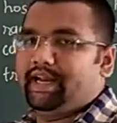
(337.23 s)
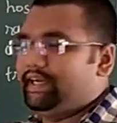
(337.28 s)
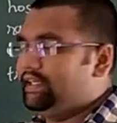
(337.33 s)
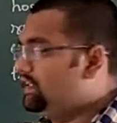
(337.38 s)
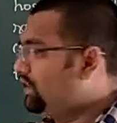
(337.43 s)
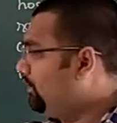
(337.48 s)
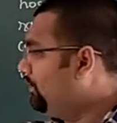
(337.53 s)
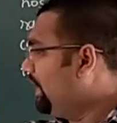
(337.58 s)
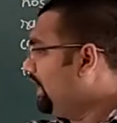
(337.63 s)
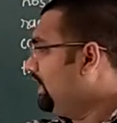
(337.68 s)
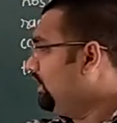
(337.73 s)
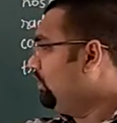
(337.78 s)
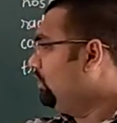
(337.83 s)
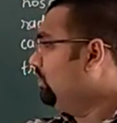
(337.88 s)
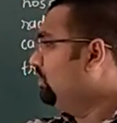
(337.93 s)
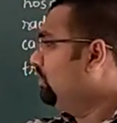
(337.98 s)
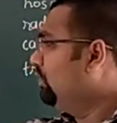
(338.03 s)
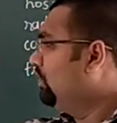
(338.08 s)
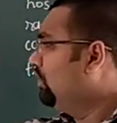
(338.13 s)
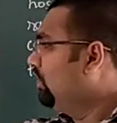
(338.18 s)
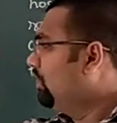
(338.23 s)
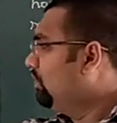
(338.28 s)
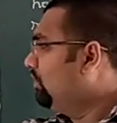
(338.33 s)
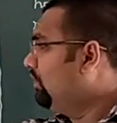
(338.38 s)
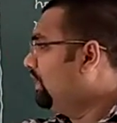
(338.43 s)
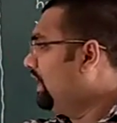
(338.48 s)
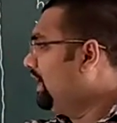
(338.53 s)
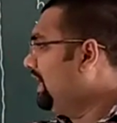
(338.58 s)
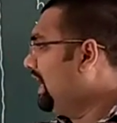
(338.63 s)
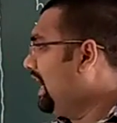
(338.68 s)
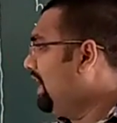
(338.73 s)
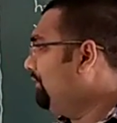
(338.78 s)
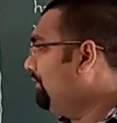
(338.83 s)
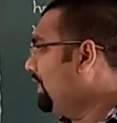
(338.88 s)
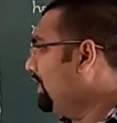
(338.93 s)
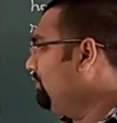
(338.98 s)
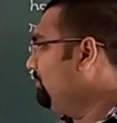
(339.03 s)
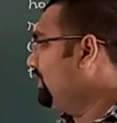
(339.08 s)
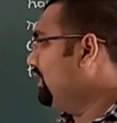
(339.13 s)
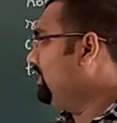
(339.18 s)
get the value 1/2
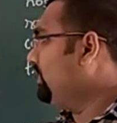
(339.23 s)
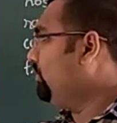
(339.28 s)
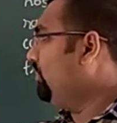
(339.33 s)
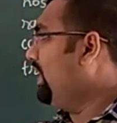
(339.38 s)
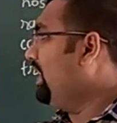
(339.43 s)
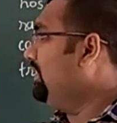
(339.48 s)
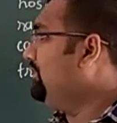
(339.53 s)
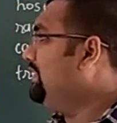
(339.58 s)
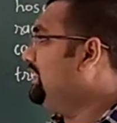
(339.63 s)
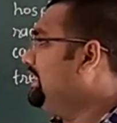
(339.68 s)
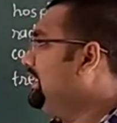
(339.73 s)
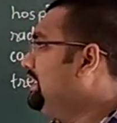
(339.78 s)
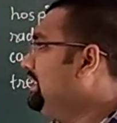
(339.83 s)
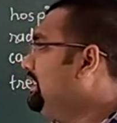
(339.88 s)
mv square, which